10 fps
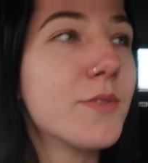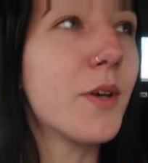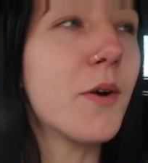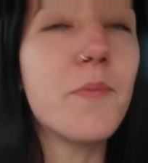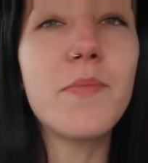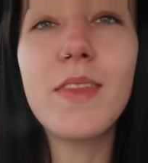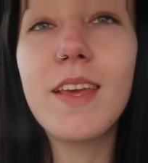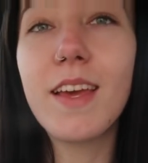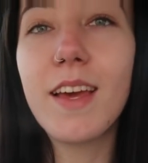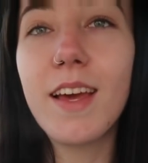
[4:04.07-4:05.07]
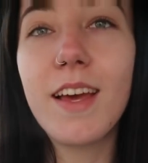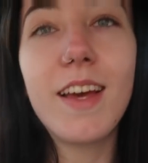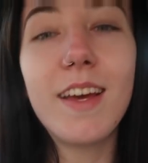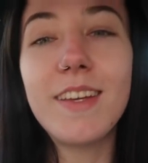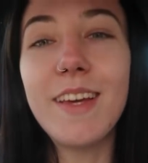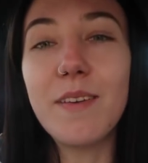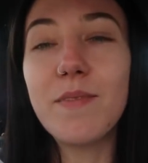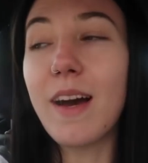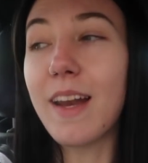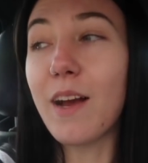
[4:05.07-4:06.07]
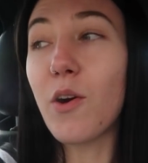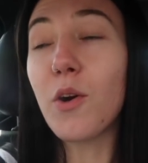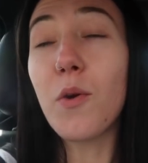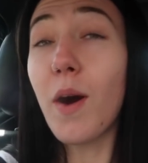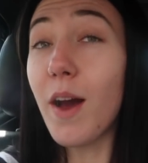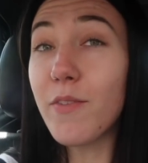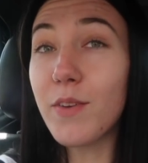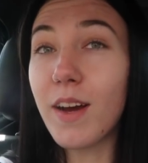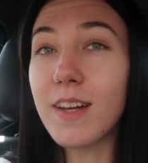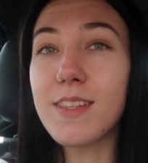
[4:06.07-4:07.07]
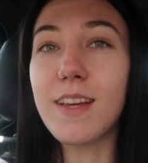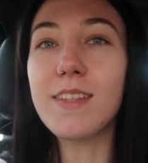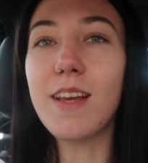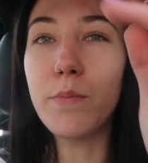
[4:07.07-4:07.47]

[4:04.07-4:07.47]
So yeah, and I got quite a few nice things.